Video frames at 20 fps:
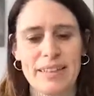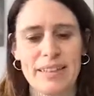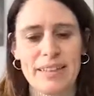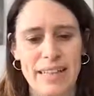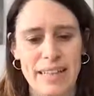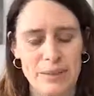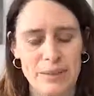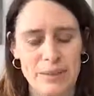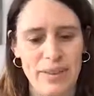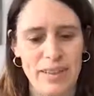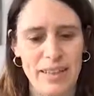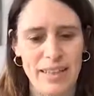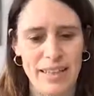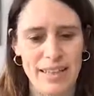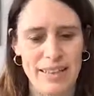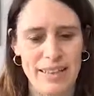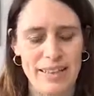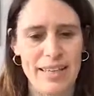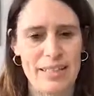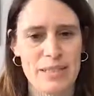like to thank
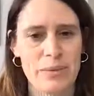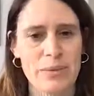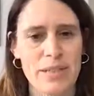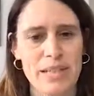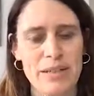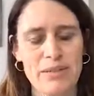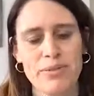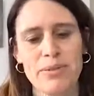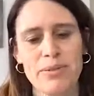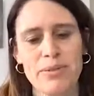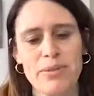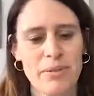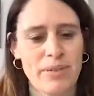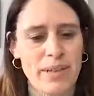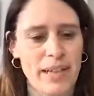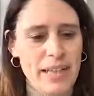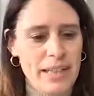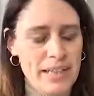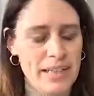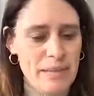the SOE for
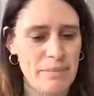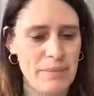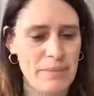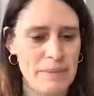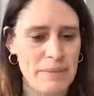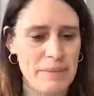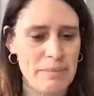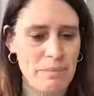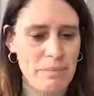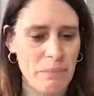inviting me